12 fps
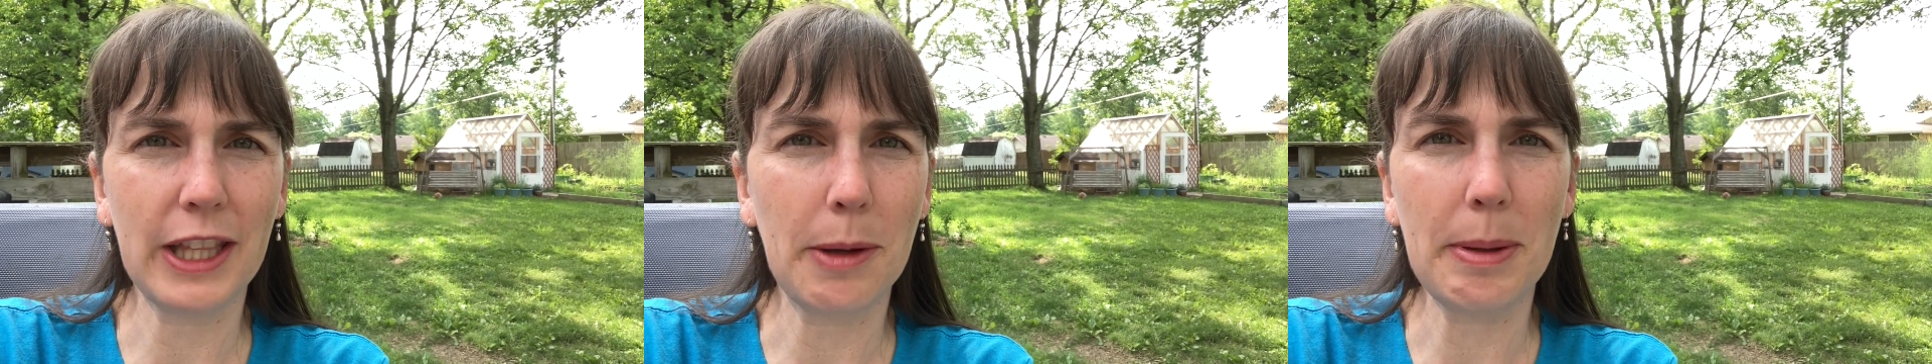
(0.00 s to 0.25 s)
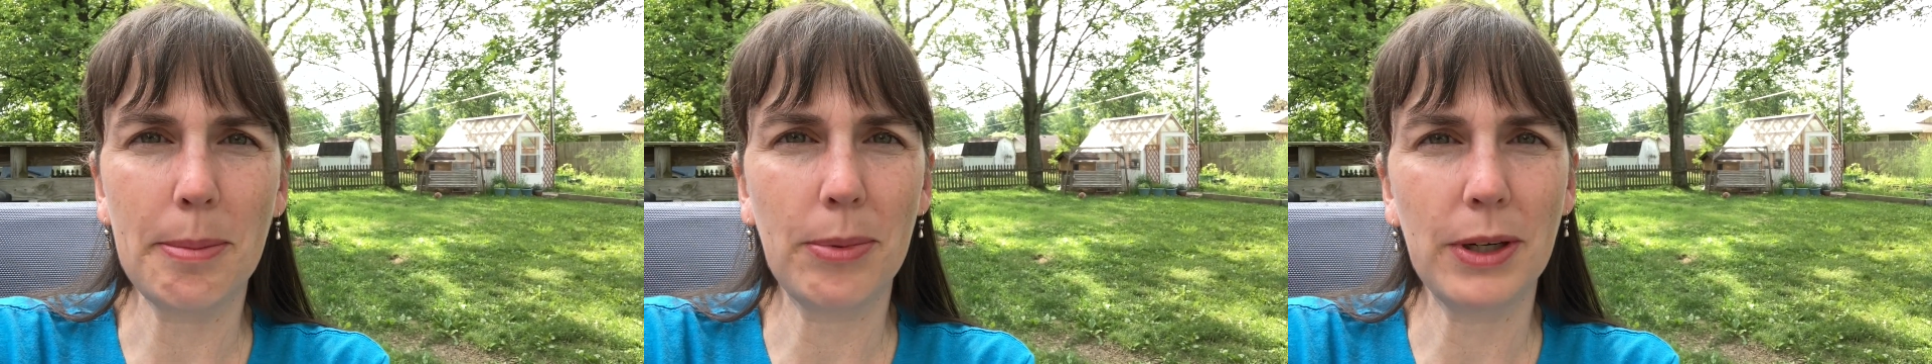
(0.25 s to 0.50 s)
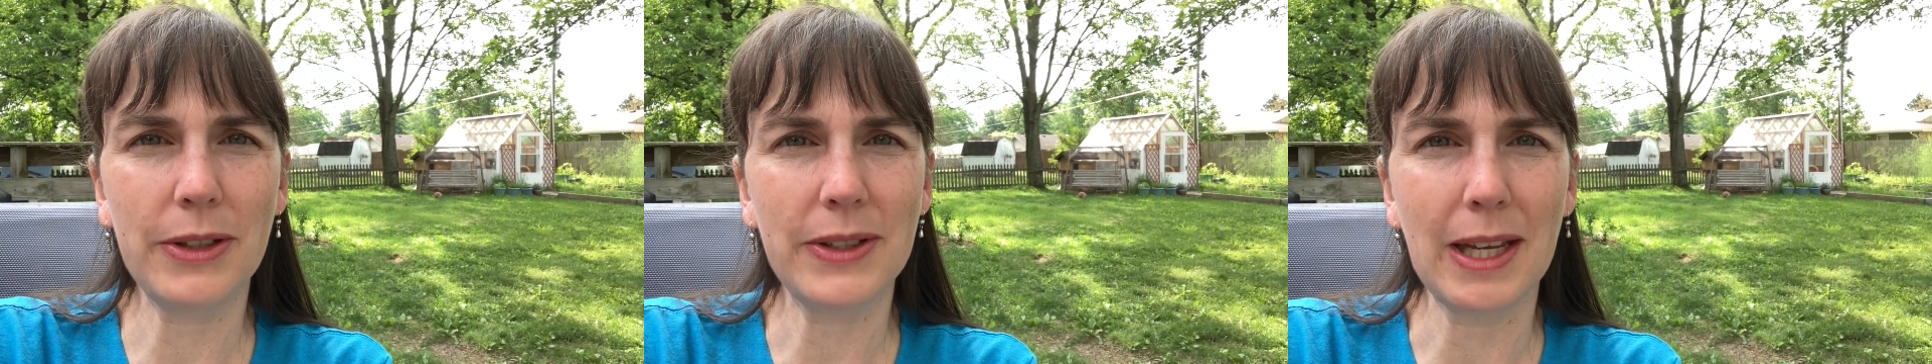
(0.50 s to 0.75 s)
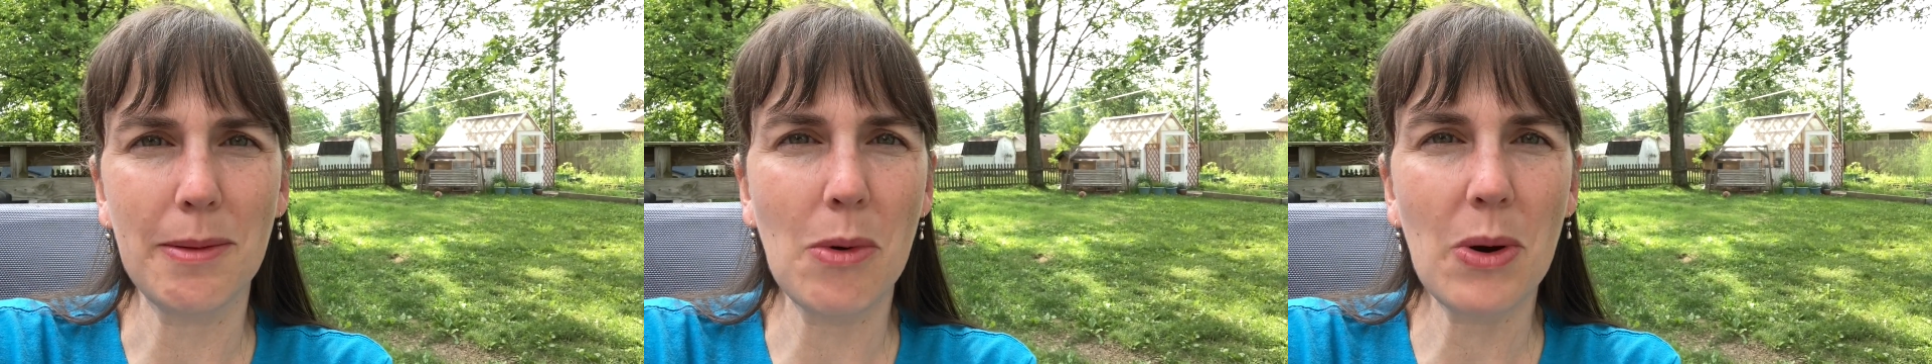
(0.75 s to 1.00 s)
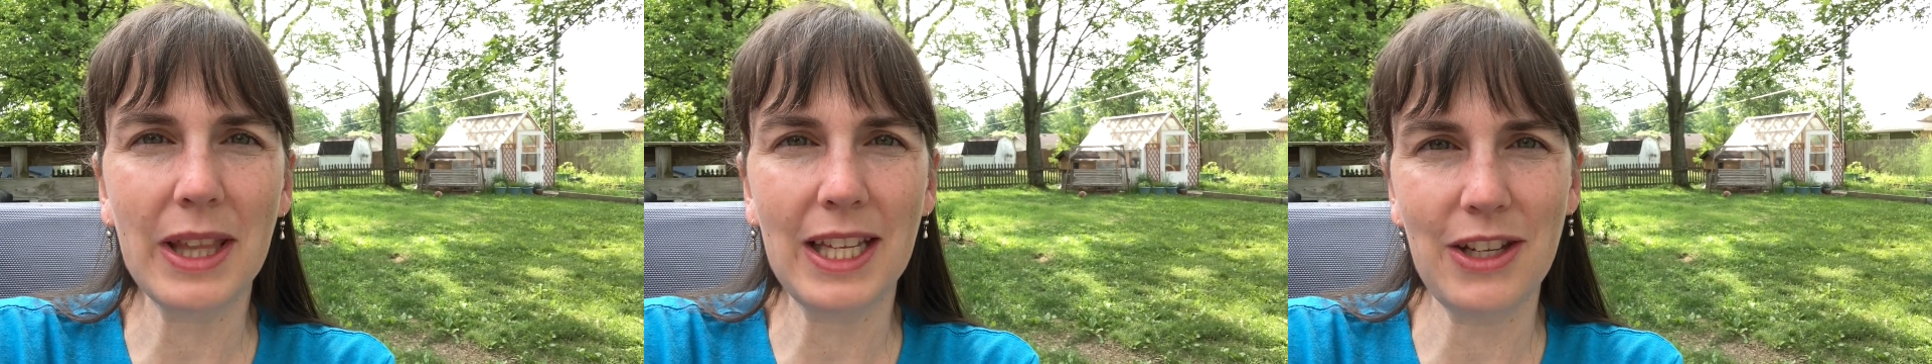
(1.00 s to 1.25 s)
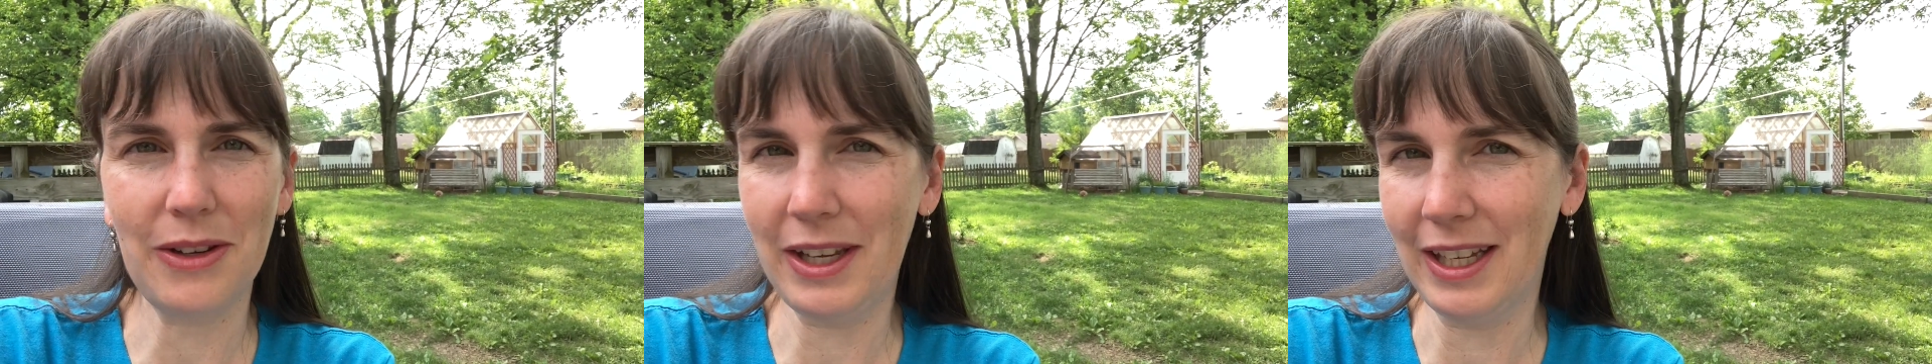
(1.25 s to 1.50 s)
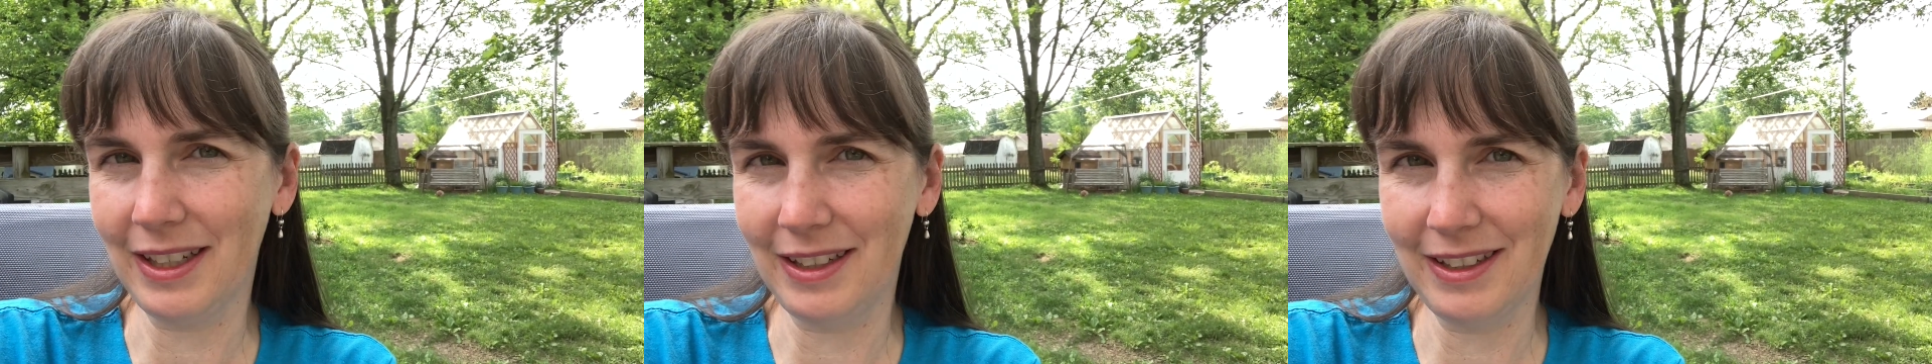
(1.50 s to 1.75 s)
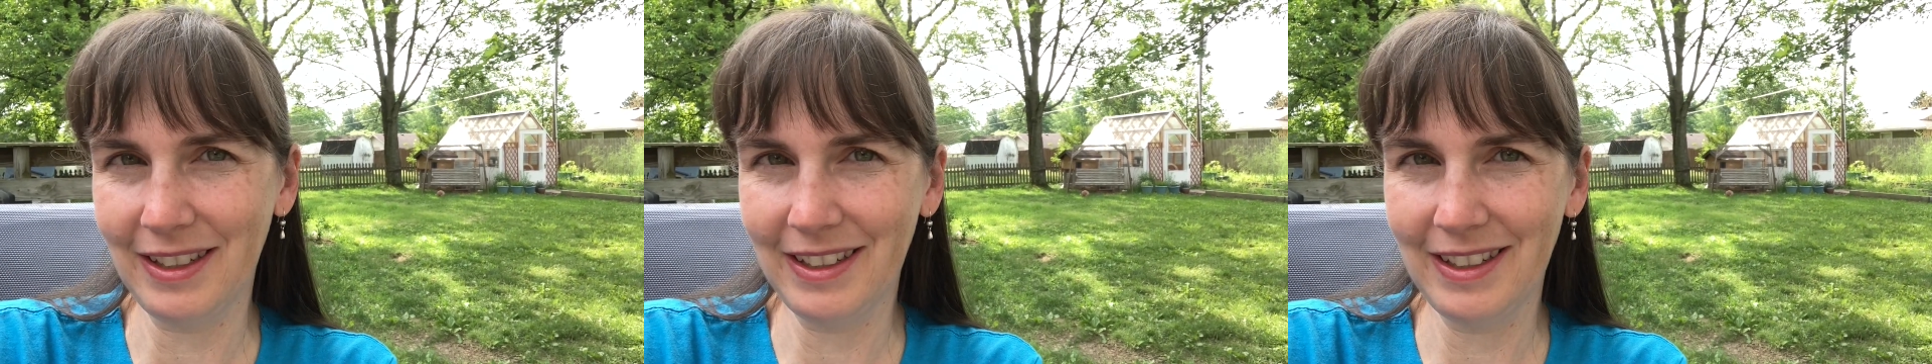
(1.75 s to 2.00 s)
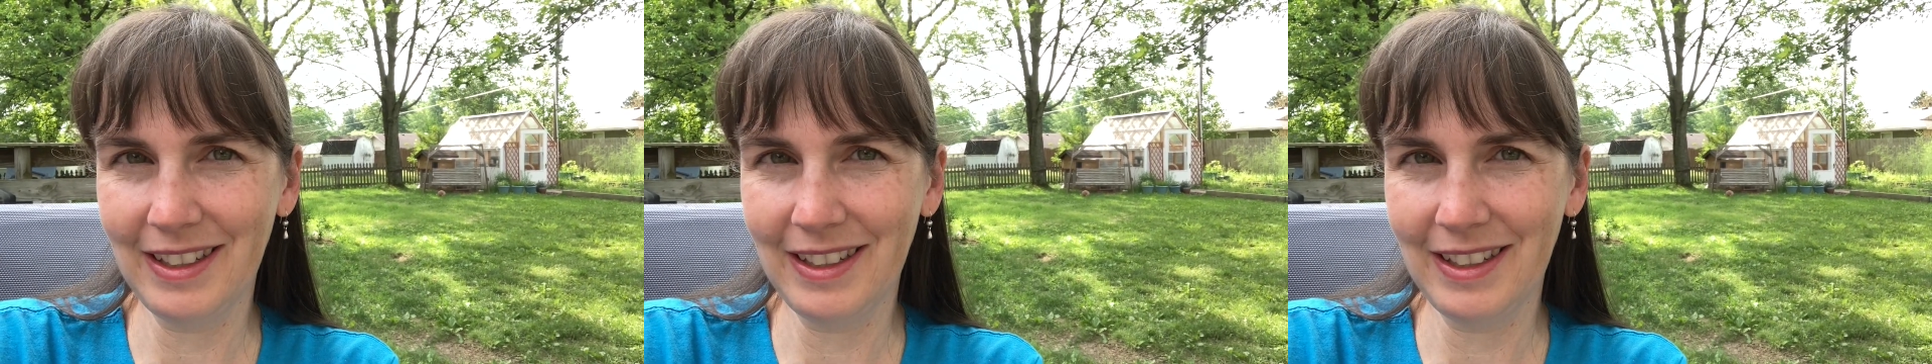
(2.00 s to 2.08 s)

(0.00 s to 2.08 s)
they'll be producing more than you can